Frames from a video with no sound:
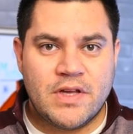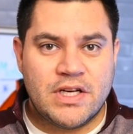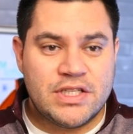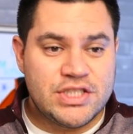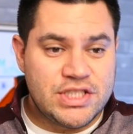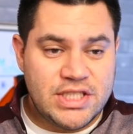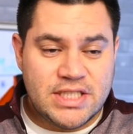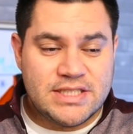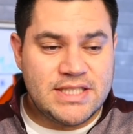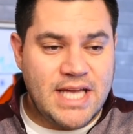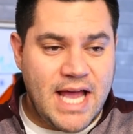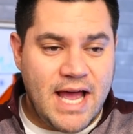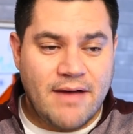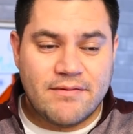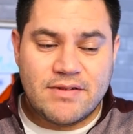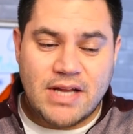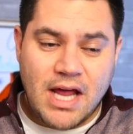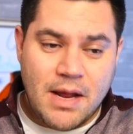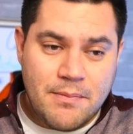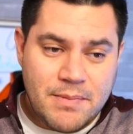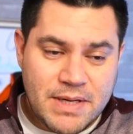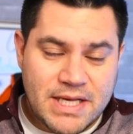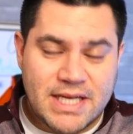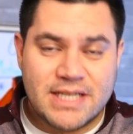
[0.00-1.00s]
She doesn't have
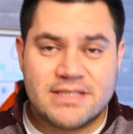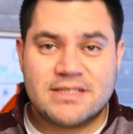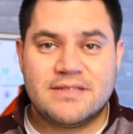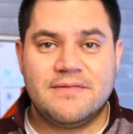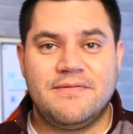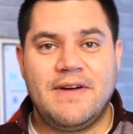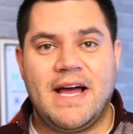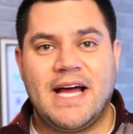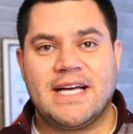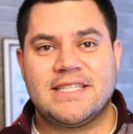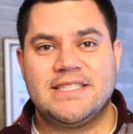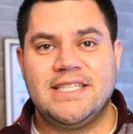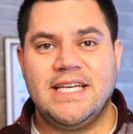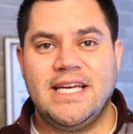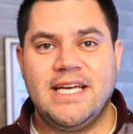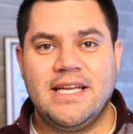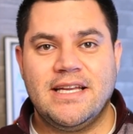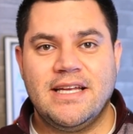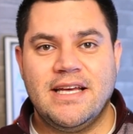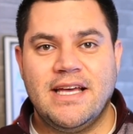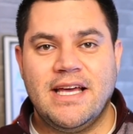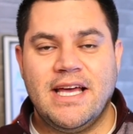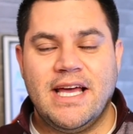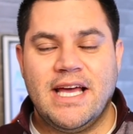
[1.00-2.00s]
time because the
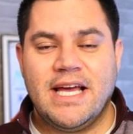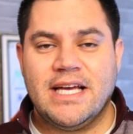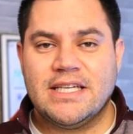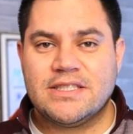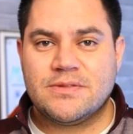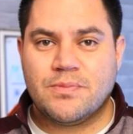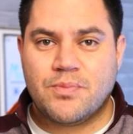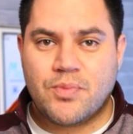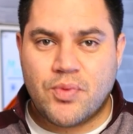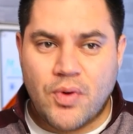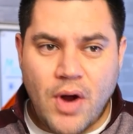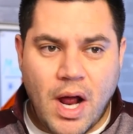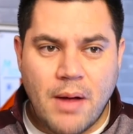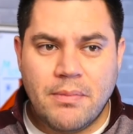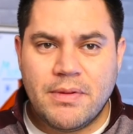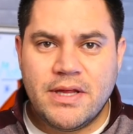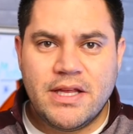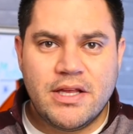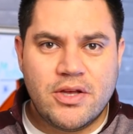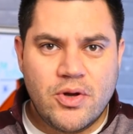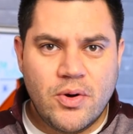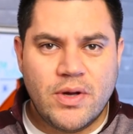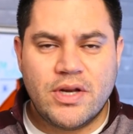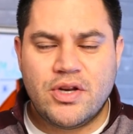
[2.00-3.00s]
vaccine is
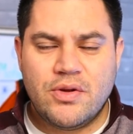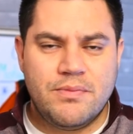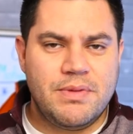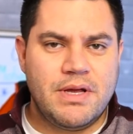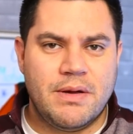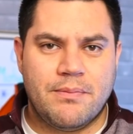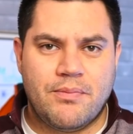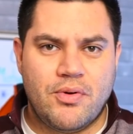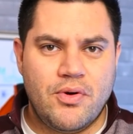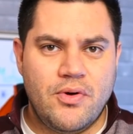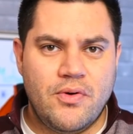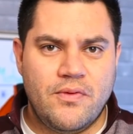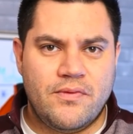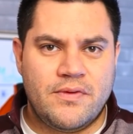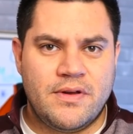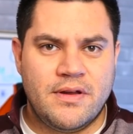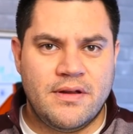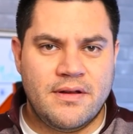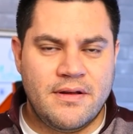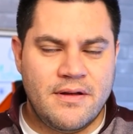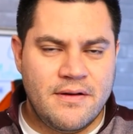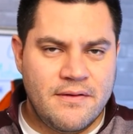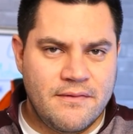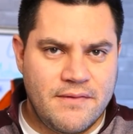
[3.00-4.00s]
probably going to be approved
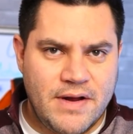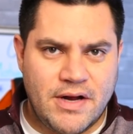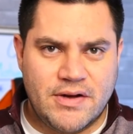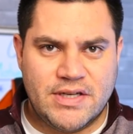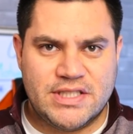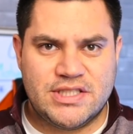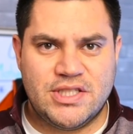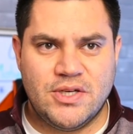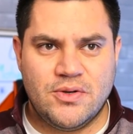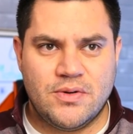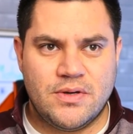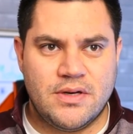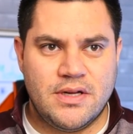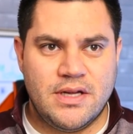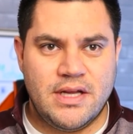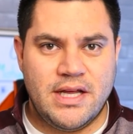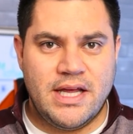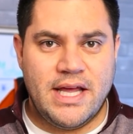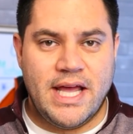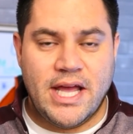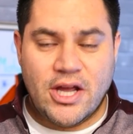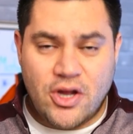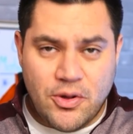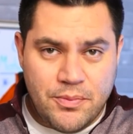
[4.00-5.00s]
very soon.
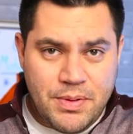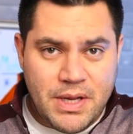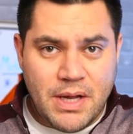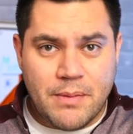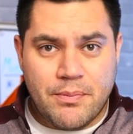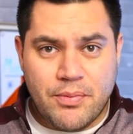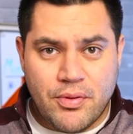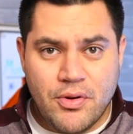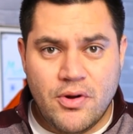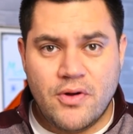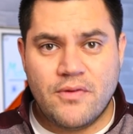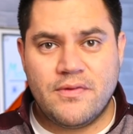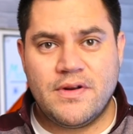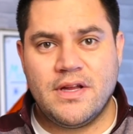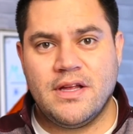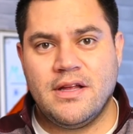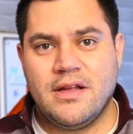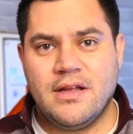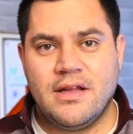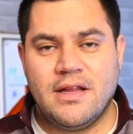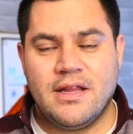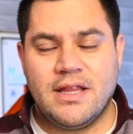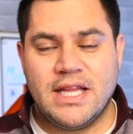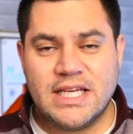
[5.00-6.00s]
It could be approved
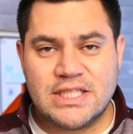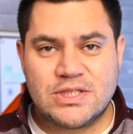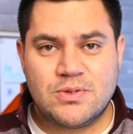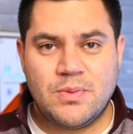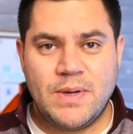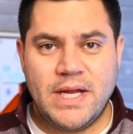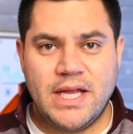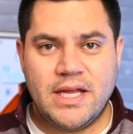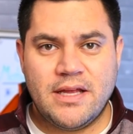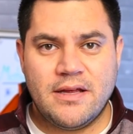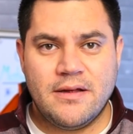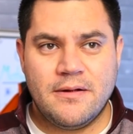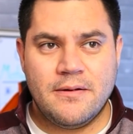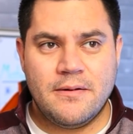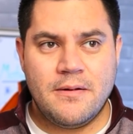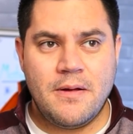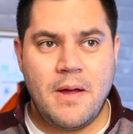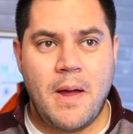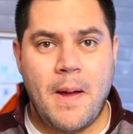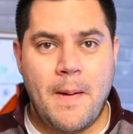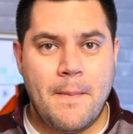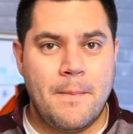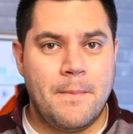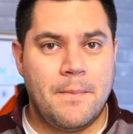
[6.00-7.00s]
this week,
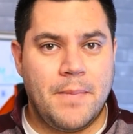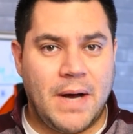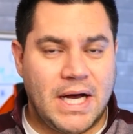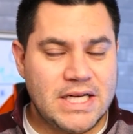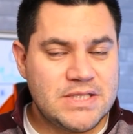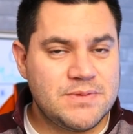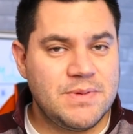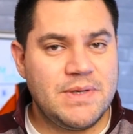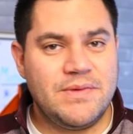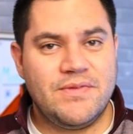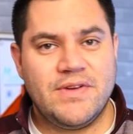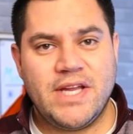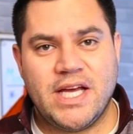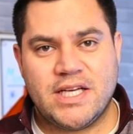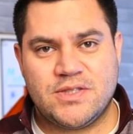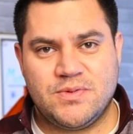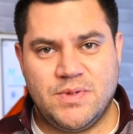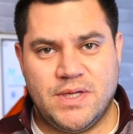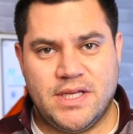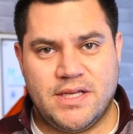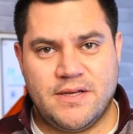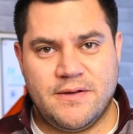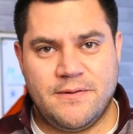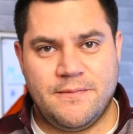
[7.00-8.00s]
possibly even next
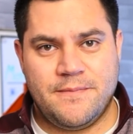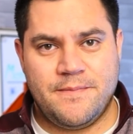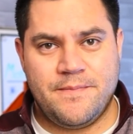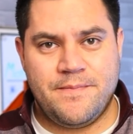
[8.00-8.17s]
week.